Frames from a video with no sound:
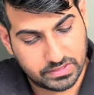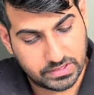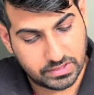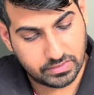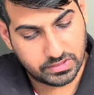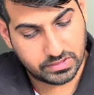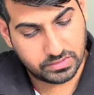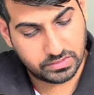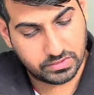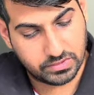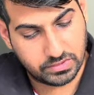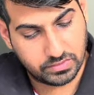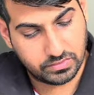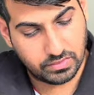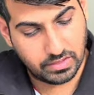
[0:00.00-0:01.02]
equals to
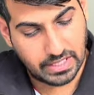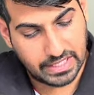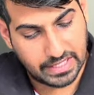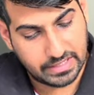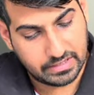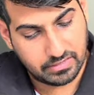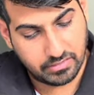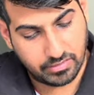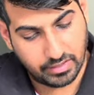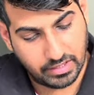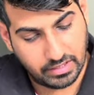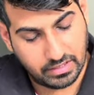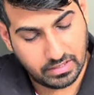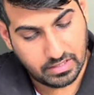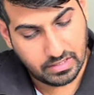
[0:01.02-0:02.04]

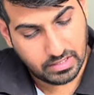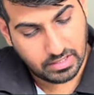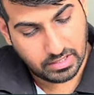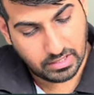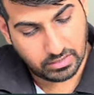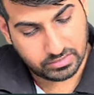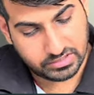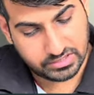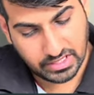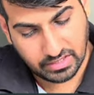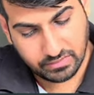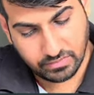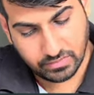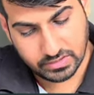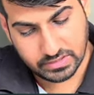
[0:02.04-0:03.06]
2I3. Now
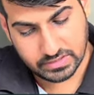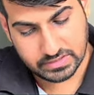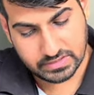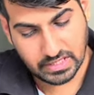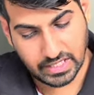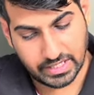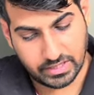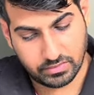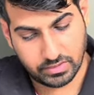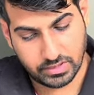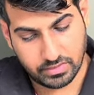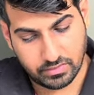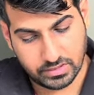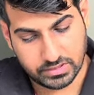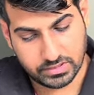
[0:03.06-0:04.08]
check for this.
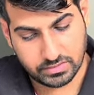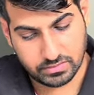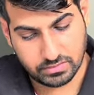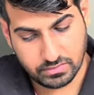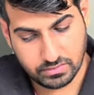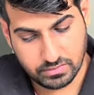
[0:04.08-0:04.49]
I2 equals to